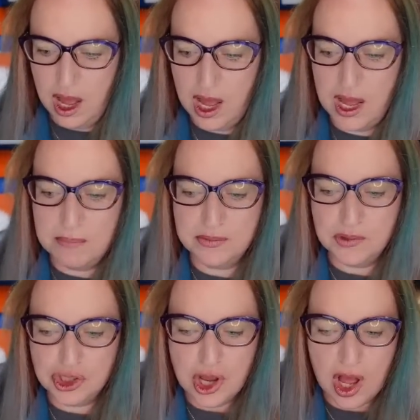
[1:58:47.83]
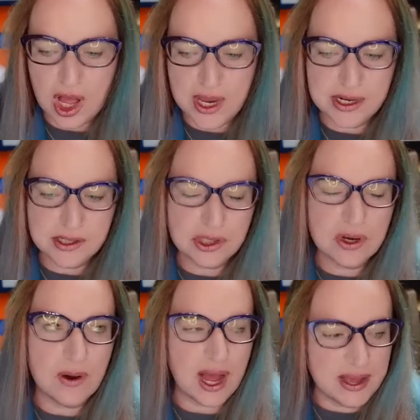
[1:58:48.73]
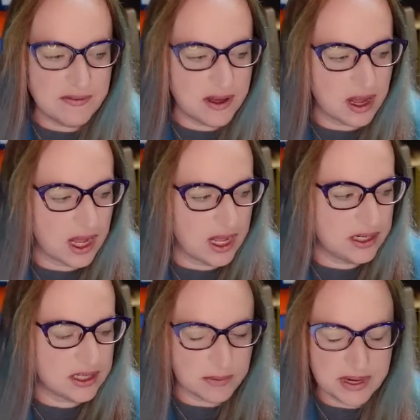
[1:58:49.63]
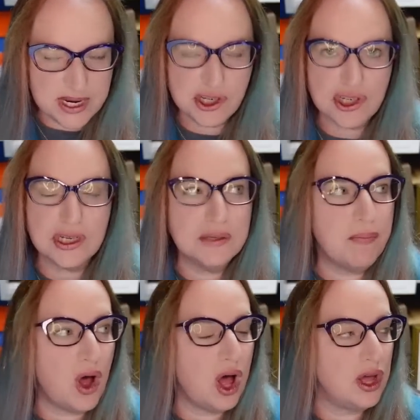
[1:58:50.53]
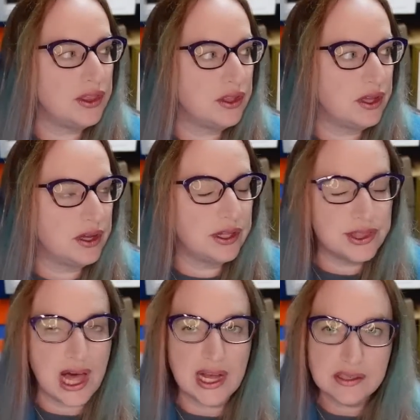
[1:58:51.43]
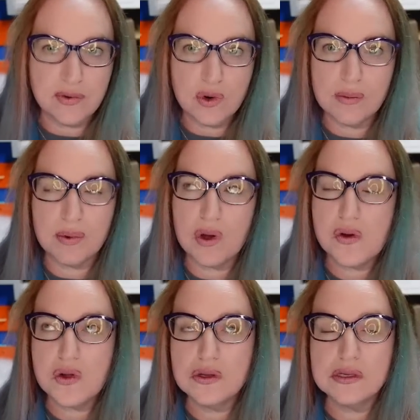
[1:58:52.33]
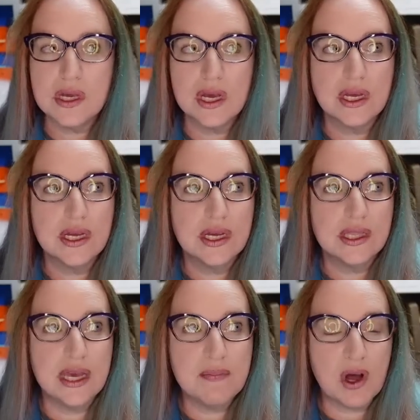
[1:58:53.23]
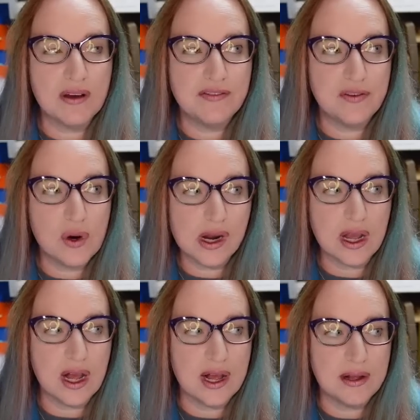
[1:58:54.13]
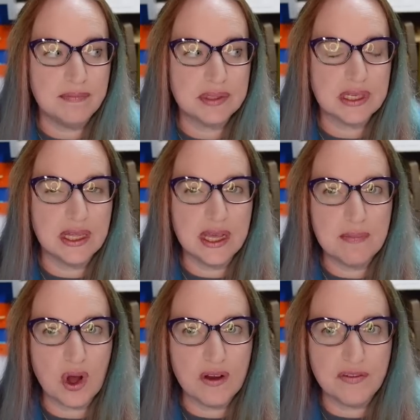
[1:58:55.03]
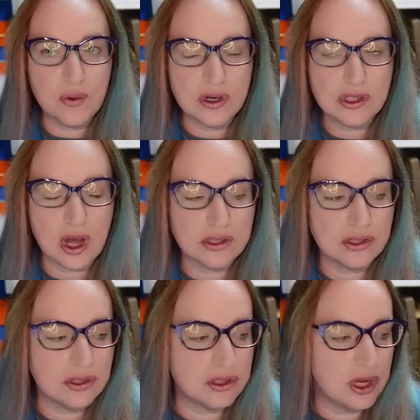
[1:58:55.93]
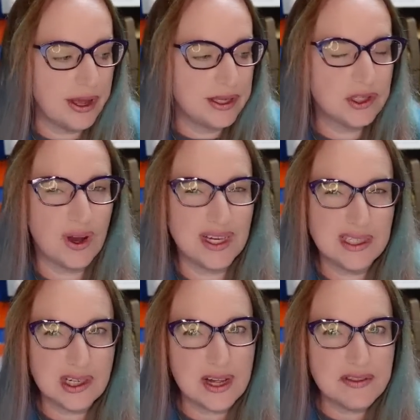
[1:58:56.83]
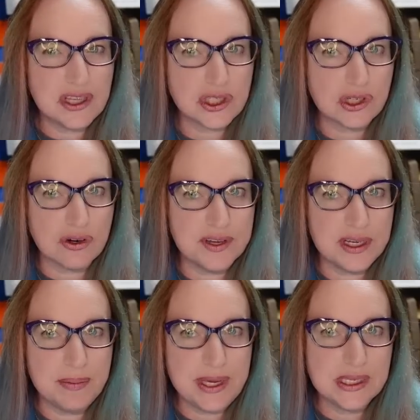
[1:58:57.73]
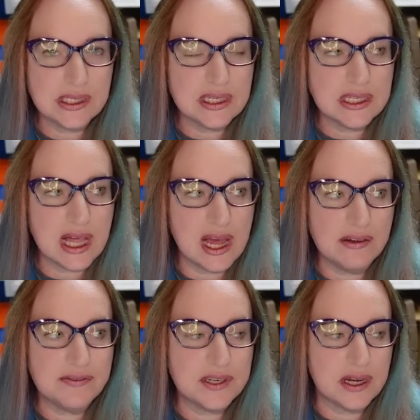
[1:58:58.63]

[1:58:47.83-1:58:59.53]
Um, Sean, so I've got somebody just bought the last four bowls. They bought four cups and they bought four saucers. So I still have the serving pieces left.